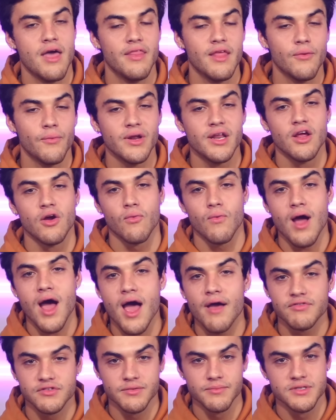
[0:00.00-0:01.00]
And then when he
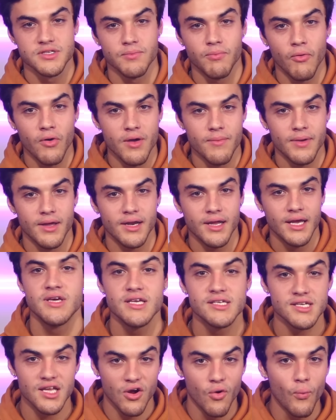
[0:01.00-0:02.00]
arrives from his appointment,
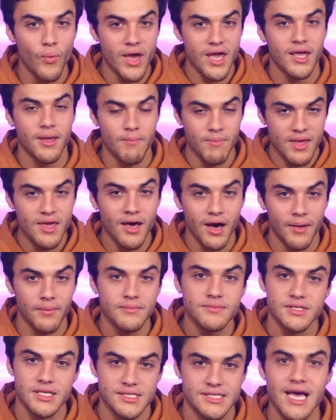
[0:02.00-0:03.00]
he's gonna wake me
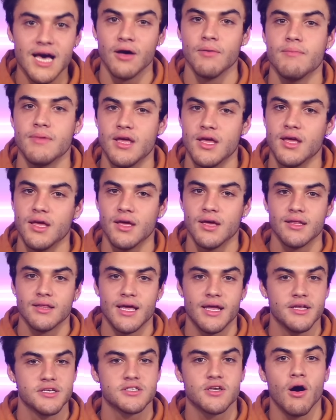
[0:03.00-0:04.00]
up to tell me
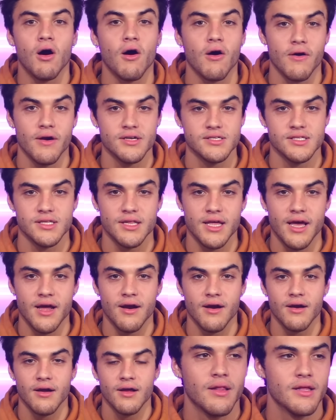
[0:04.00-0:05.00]
that his car isn't
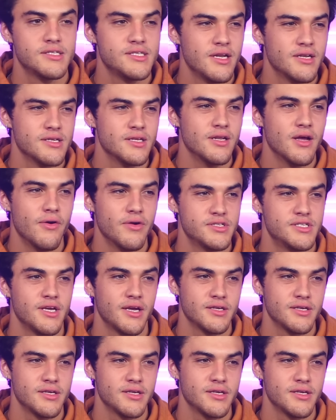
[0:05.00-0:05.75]
there. Unless he doesn't notice